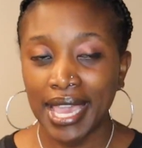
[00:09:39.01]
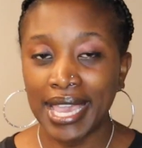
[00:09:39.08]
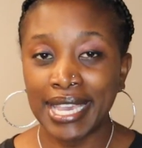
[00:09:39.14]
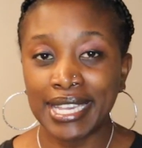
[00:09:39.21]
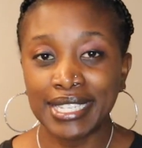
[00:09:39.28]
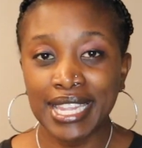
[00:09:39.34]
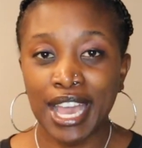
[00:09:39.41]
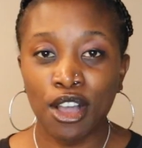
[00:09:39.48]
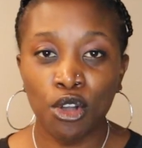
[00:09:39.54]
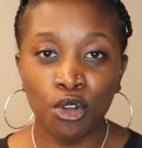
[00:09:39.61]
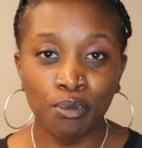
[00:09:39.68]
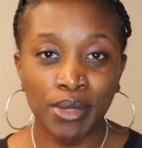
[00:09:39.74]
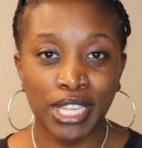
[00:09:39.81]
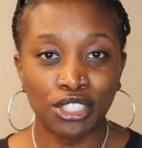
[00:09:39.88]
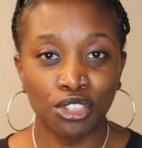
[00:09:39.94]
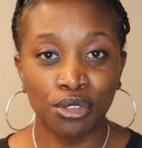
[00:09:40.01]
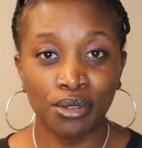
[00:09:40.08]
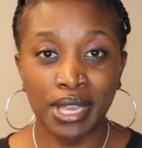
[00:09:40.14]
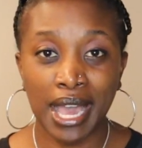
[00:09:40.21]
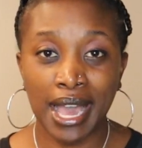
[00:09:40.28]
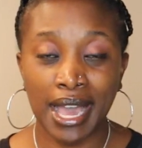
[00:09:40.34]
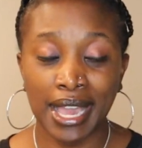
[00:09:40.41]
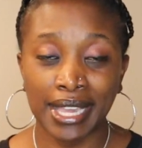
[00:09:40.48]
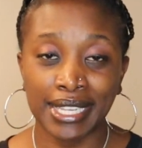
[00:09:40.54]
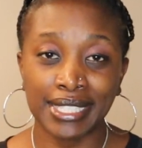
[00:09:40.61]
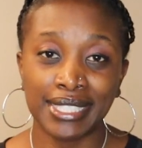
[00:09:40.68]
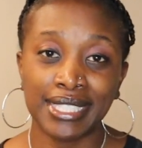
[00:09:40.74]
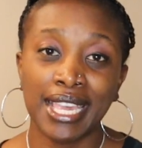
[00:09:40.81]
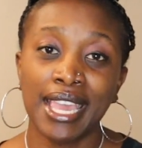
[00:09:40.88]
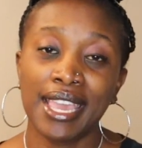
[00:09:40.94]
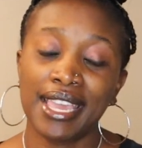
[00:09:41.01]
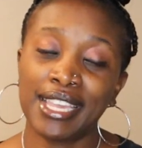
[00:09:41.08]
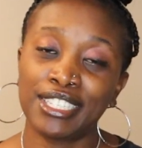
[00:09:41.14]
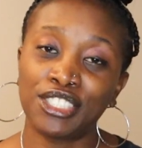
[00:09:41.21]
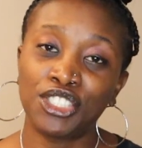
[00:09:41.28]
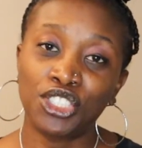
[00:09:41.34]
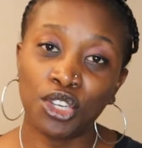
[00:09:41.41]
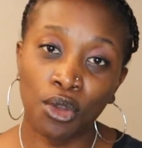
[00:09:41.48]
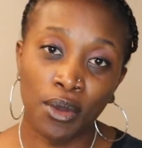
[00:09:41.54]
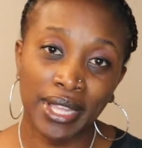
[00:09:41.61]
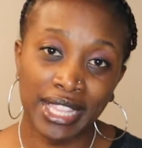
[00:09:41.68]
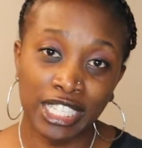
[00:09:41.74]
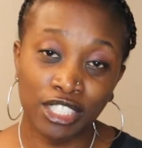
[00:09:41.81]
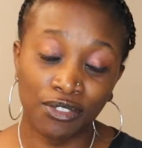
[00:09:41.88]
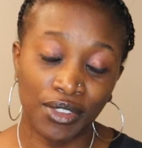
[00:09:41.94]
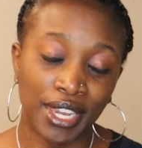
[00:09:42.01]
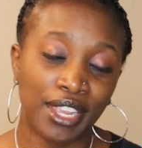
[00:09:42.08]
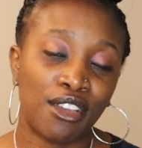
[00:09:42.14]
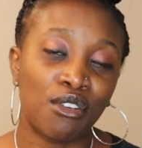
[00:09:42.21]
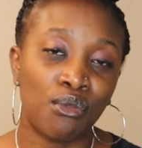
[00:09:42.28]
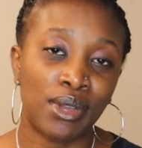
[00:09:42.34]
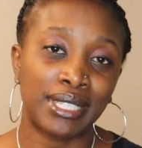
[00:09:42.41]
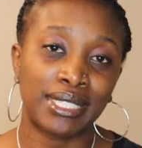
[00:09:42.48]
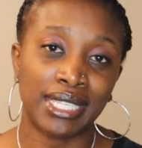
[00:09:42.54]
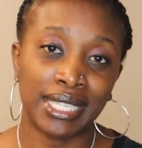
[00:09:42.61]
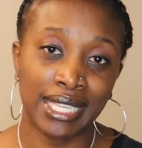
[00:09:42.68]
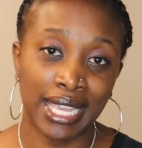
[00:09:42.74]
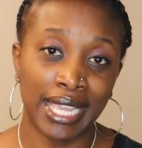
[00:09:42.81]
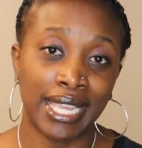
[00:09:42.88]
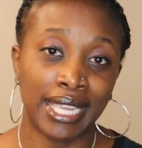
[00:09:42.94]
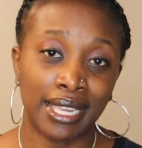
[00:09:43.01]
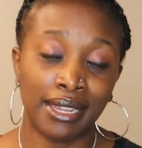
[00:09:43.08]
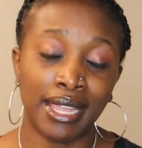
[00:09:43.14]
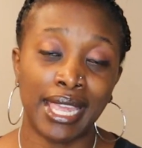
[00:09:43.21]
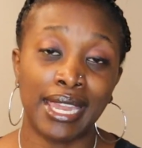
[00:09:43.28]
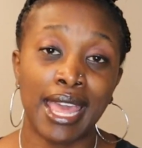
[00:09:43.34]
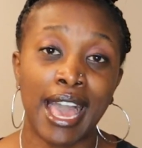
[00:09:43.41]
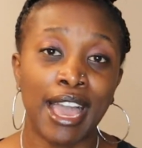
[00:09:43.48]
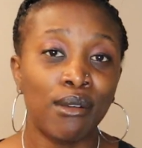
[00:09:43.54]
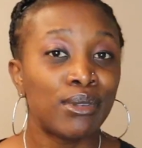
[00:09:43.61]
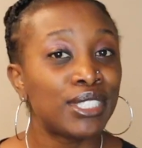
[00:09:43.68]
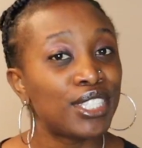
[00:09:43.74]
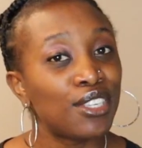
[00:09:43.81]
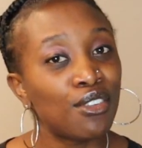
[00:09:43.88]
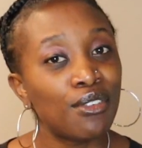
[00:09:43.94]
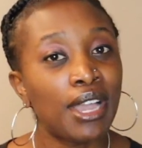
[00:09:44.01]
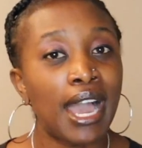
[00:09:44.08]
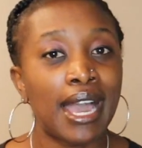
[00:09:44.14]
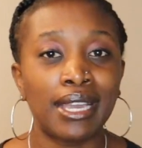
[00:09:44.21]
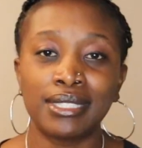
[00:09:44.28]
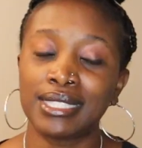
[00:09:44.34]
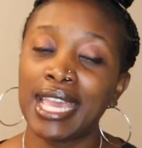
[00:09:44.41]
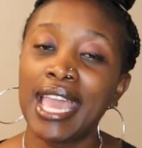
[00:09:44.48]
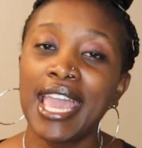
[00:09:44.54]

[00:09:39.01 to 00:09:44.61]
And I hope that you guys enjoyed this video once again, and I will see you guys